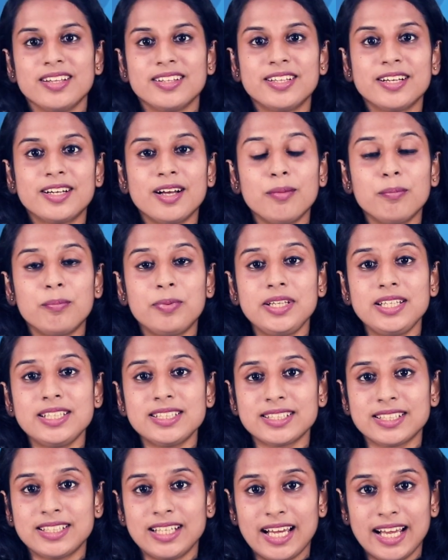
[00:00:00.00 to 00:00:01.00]
The
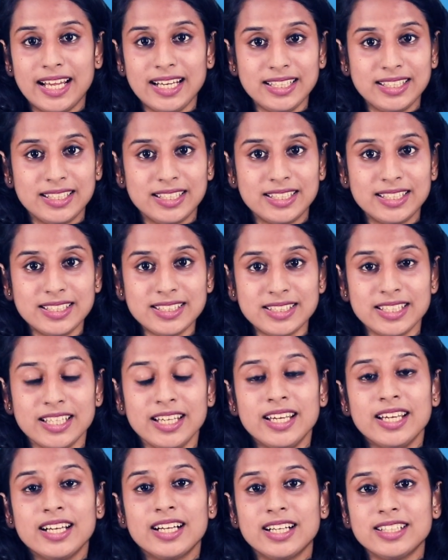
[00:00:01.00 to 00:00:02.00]
company's client list
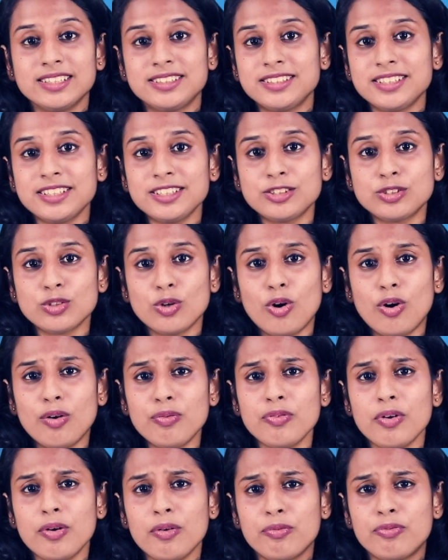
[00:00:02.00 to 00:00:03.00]
consists
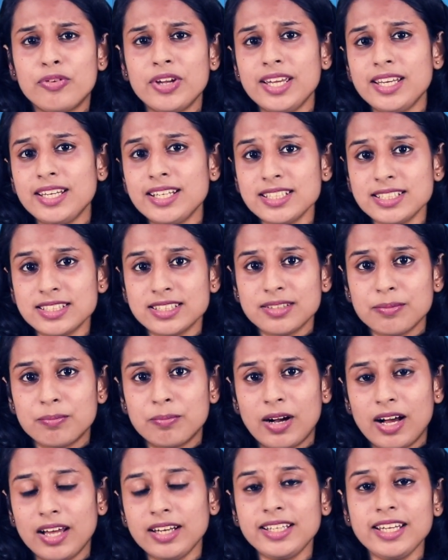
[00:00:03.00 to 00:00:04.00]
of various
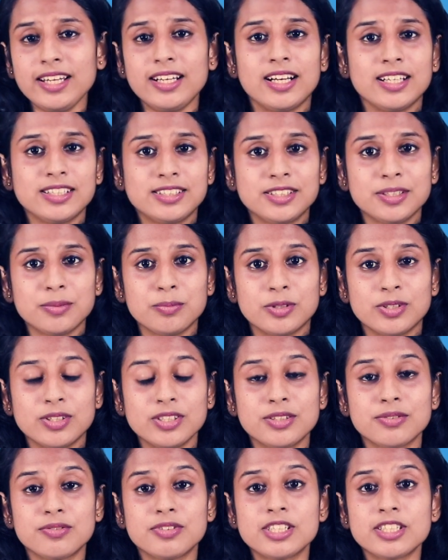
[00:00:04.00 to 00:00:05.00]
marquee
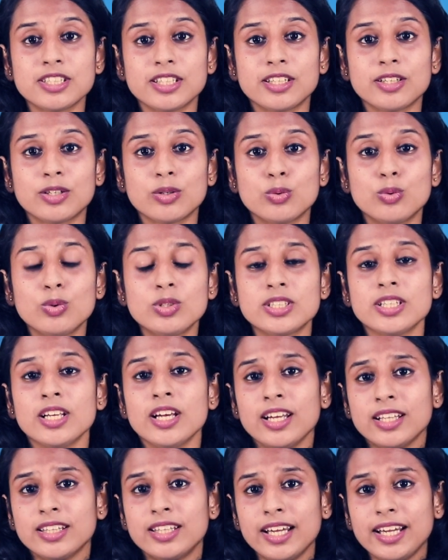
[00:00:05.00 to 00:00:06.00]
customers, which includes
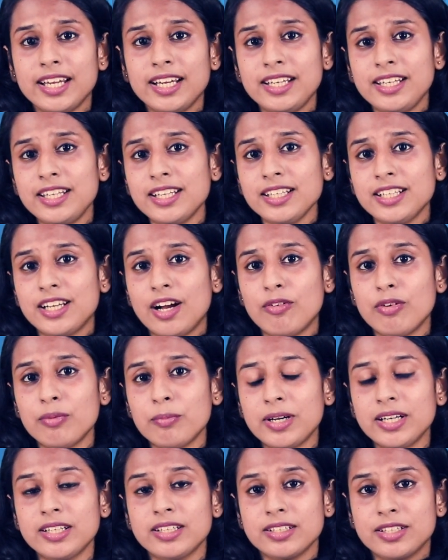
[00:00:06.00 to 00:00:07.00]
the Indian
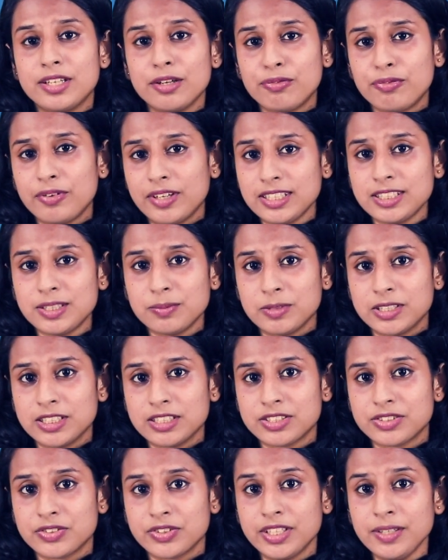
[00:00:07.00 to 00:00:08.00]
Government Defence
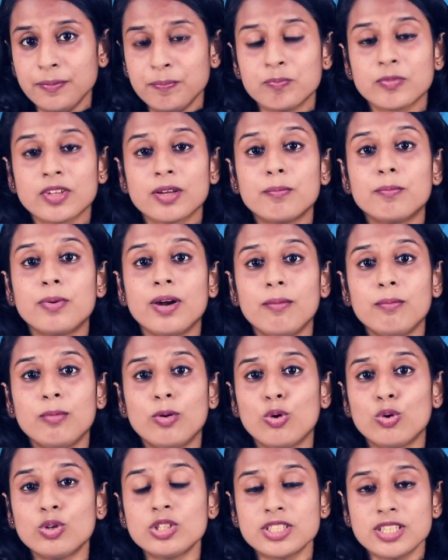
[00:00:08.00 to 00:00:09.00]
Ministry,
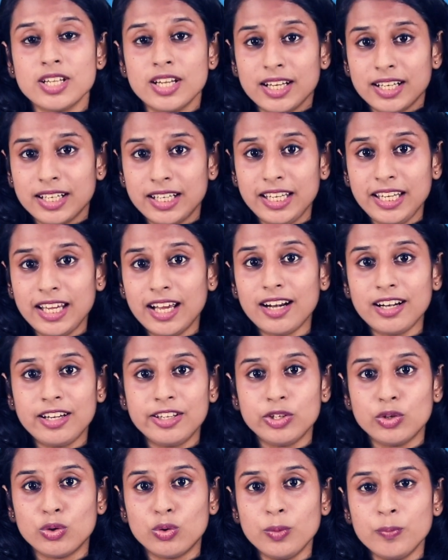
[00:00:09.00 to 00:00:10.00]
Brahmos,
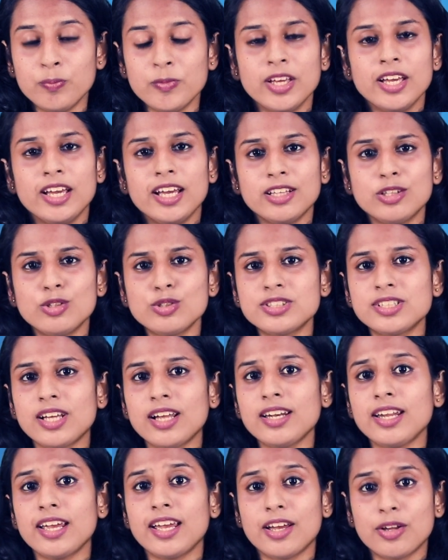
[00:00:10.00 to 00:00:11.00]
DRDO,
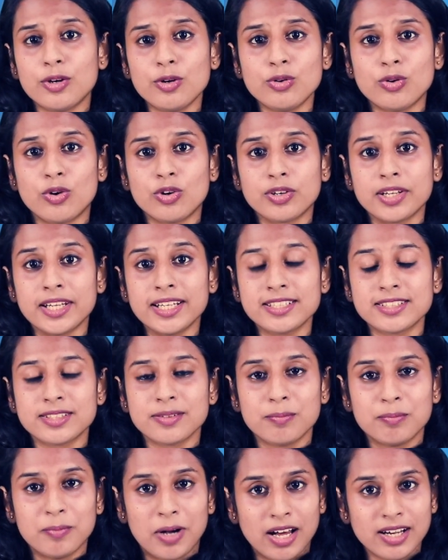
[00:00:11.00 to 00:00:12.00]
Hindustan
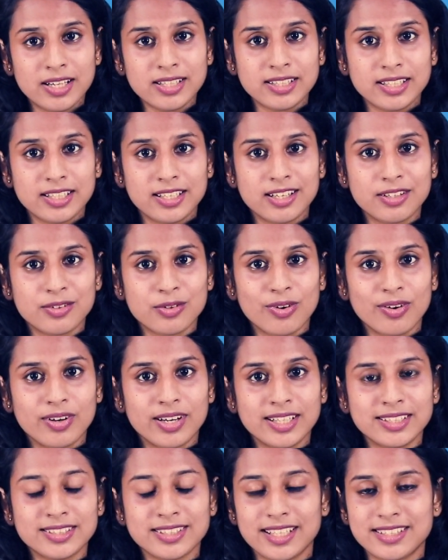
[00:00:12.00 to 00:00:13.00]
Aeronautics, Bharat
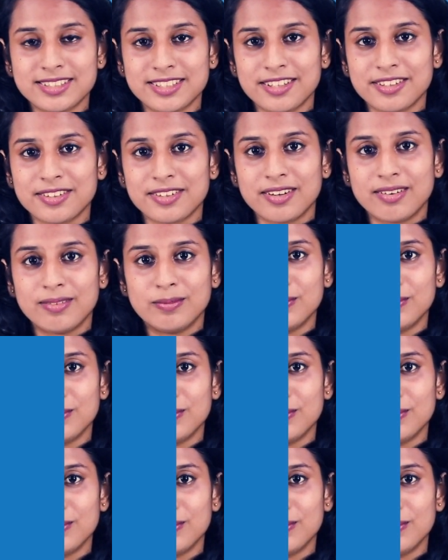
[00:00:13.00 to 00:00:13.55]
Electronics, etc.